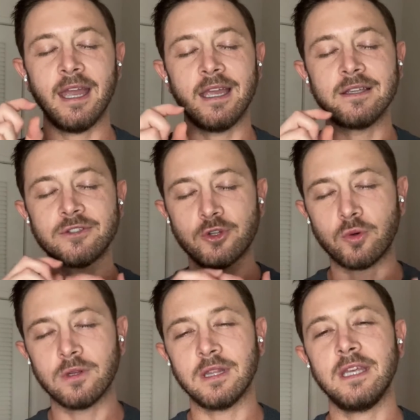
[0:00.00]
is to
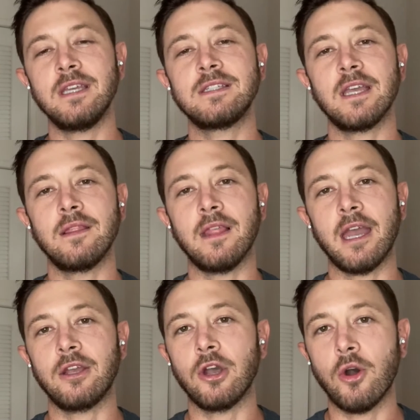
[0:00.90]
release and
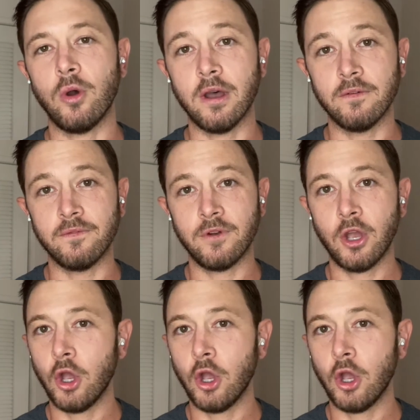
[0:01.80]
let go of